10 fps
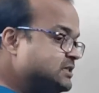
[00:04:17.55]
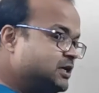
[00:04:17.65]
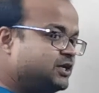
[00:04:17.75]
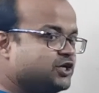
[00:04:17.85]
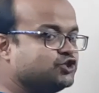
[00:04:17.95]

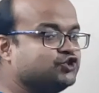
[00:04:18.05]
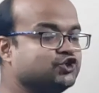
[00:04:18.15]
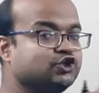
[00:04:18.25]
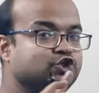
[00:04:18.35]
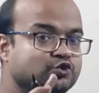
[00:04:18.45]
the
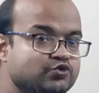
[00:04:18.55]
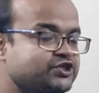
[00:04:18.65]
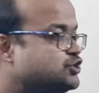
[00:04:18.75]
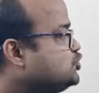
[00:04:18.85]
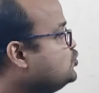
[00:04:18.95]
ratio
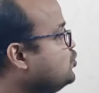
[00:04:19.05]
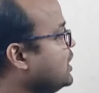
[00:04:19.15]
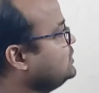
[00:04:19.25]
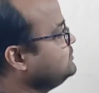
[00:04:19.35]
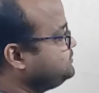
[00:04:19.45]

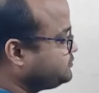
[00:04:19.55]
2:1.